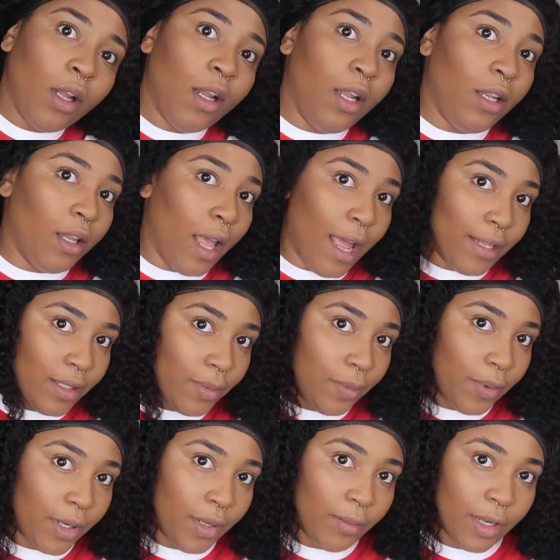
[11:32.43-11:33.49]
And that's
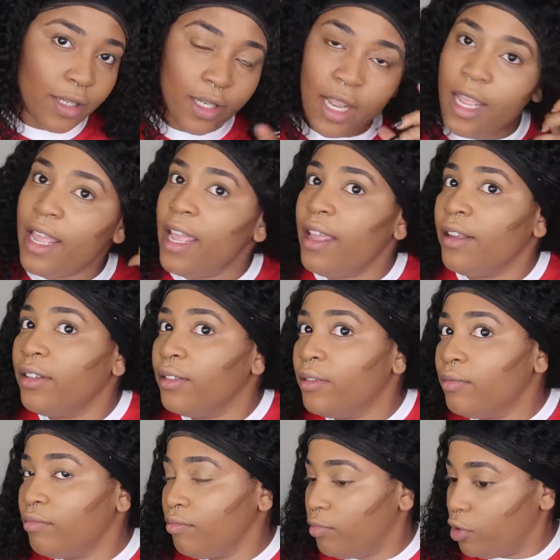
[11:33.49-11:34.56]
pretty much it.
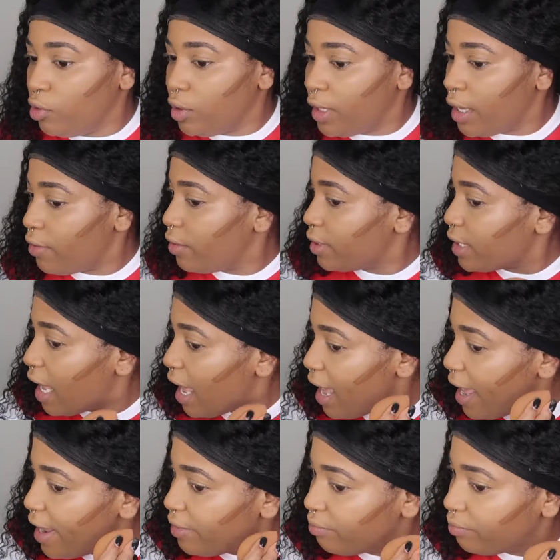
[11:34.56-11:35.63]
Do the other
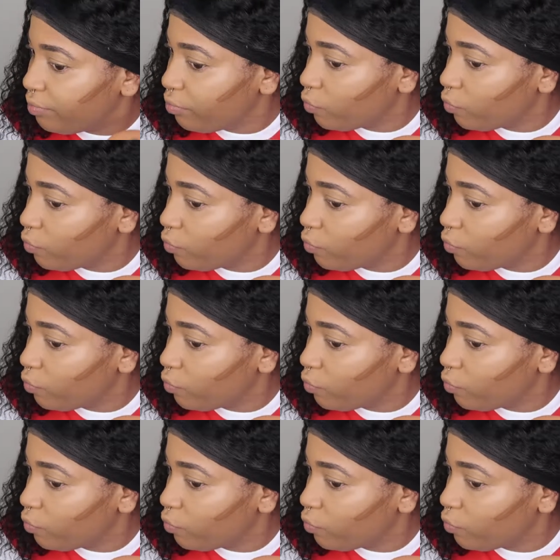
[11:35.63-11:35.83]
side.